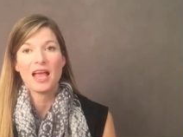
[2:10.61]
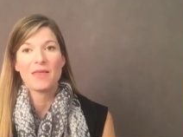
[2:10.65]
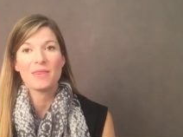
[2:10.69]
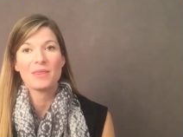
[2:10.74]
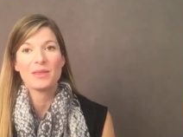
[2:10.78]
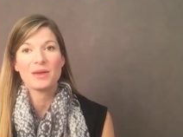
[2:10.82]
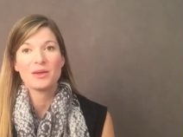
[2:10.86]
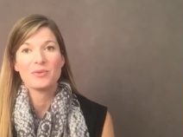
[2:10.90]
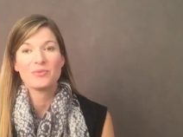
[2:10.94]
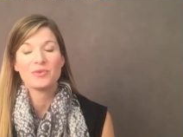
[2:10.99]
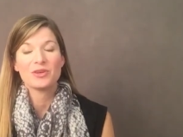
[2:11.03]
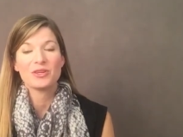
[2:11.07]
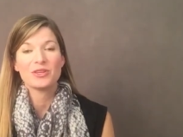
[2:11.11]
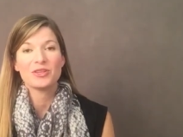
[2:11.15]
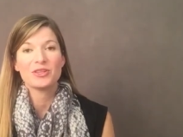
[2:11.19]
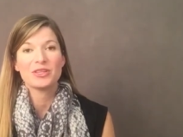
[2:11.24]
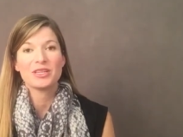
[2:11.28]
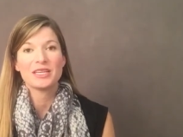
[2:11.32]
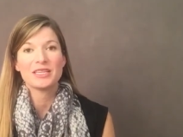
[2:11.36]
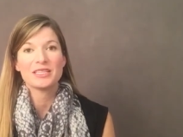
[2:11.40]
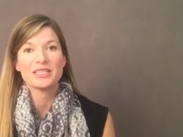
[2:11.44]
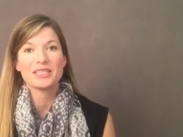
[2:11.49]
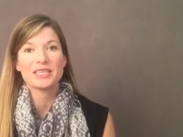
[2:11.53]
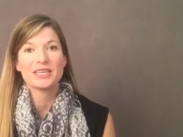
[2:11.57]
And then when you
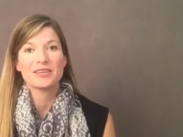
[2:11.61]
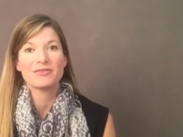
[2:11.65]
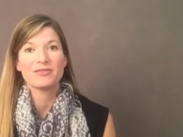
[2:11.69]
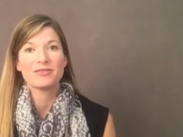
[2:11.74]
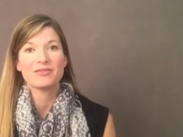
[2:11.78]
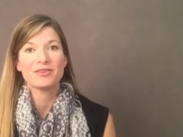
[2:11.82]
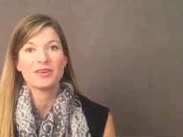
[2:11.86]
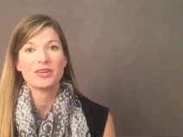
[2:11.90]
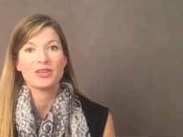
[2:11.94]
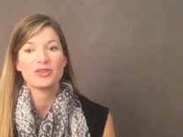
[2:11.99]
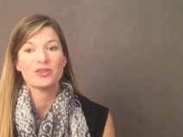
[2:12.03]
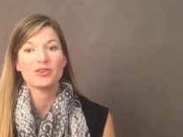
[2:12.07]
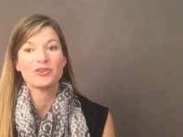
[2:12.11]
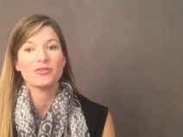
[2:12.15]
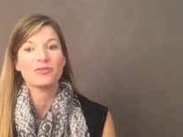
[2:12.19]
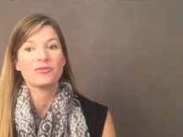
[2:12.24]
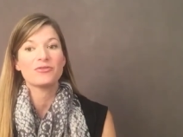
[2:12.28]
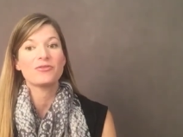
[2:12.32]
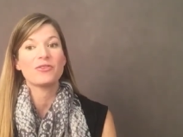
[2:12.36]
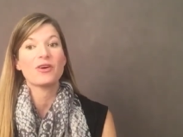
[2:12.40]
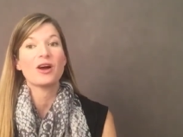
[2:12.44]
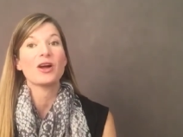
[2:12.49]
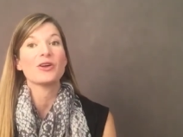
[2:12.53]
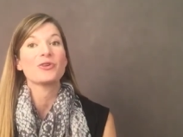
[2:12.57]
need to give the venue your
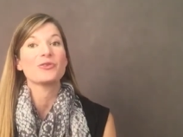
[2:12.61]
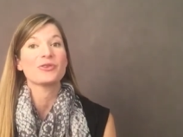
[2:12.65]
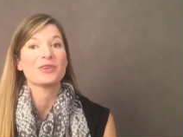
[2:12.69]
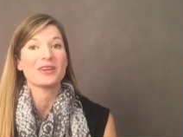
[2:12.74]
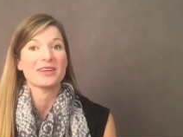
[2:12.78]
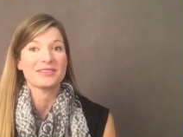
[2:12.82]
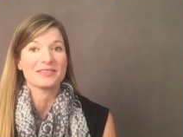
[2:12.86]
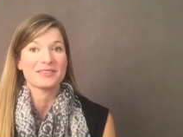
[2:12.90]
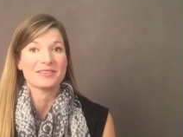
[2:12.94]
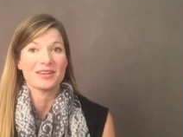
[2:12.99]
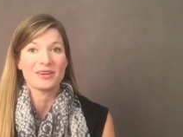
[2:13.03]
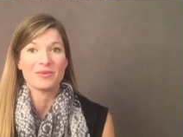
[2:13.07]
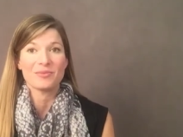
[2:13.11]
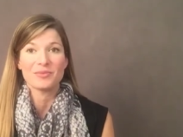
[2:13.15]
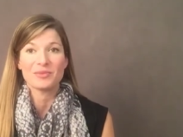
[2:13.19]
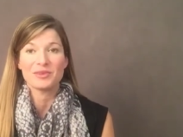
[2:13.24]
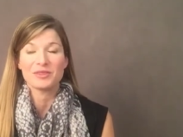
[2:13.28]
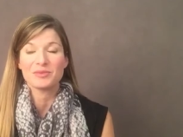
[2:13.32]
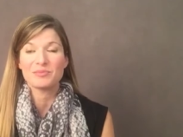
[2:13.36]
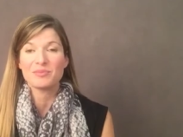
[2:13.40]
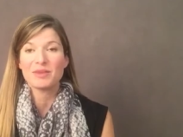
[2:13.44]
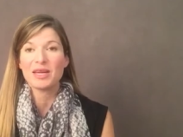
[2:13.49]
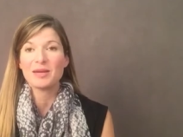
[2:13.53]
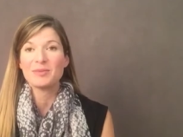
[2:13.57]
final guest
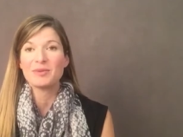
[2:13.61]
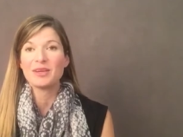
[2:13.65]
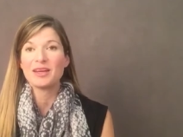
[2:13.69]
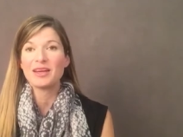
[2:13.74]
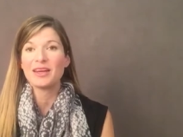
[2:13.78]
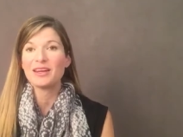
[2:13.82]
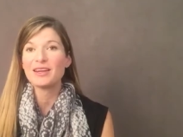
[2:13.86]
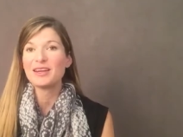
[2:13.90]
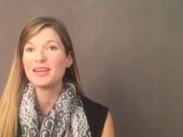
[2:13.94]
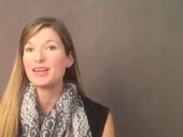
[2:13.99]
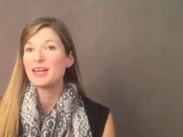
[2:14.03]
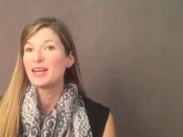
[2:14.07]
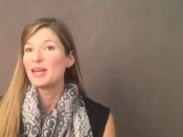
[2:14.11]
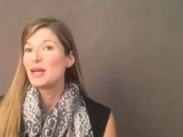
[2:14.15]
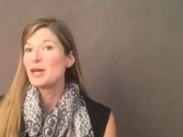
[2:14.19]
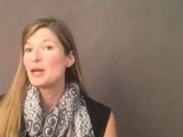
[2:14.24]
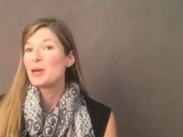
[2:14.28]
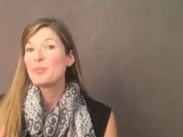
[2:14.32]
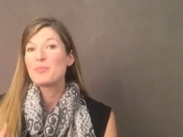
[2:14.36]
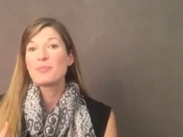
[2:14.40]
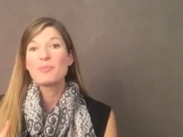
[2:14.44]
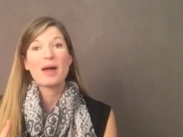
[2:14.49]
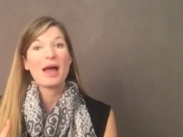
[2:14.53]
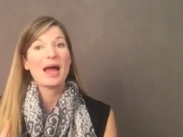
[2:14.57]
numbers, maybe any
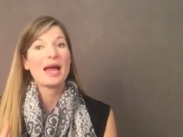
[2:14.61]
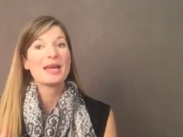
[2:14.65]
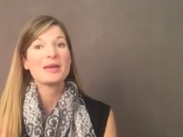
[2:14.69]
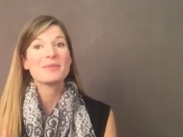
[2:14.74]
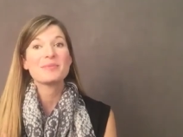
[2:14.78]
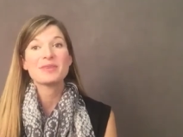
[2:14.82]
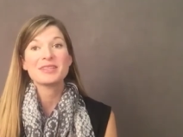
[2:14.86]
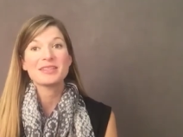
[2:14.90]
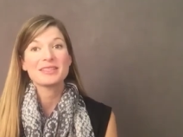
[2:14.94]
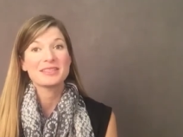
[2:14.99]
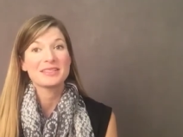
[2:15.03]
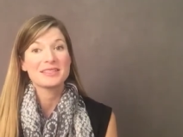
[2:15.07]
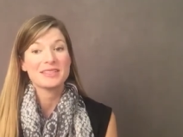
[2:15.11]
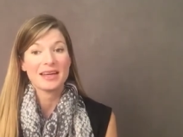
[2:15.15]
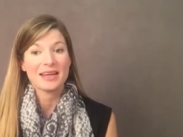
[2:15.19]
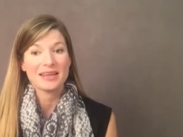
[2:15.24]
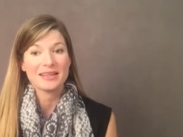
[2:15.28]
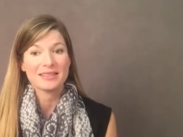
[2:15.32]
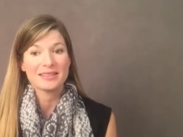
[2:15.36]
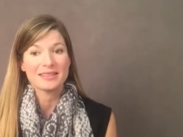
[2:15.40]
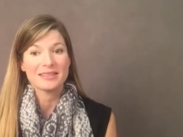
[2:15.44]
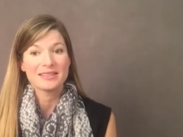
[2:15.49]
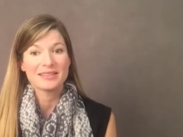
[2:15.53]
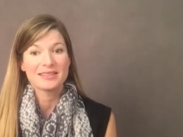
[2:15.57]
payment
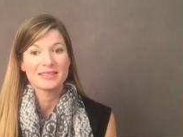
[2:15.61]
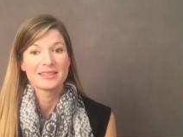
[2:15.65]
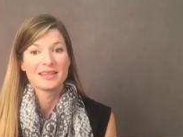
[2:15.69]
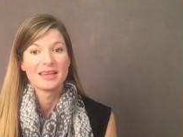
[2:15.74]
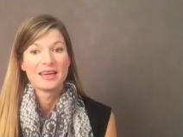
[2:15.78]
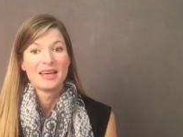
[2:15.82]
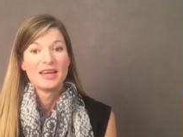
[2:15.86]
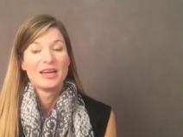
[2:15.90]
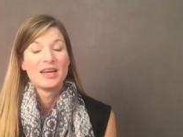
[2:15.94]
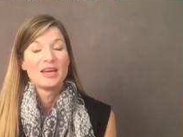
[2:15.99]
dates.